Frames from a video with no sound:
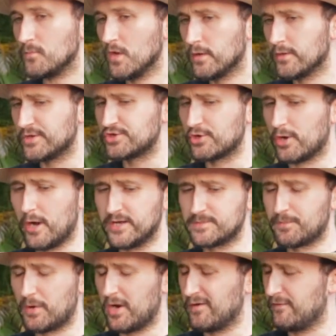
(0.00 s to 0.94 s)
The draw
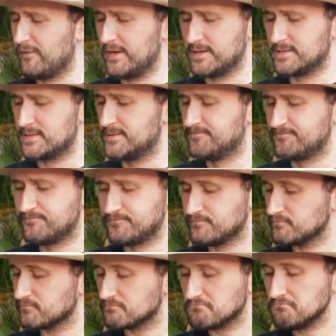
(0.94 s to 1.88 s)
is perfect.
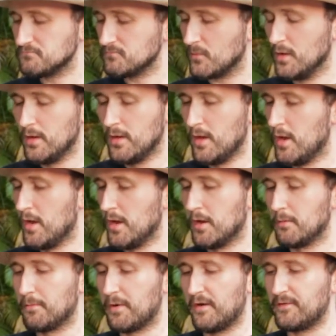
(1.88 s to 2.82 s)

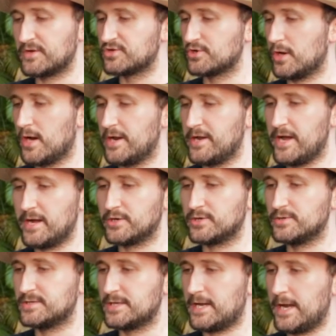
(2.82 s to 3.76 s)
Perfect draw, not
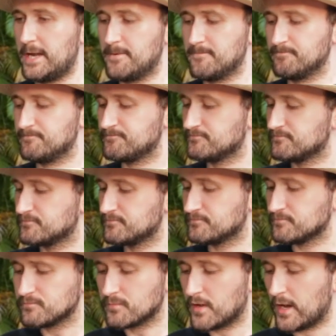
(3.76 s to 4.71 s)
too tight,
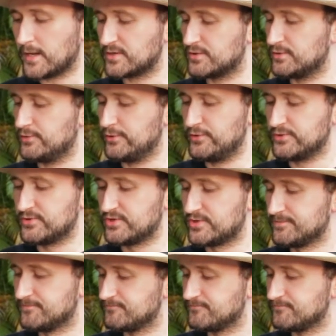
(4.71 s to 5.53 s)
not too loose.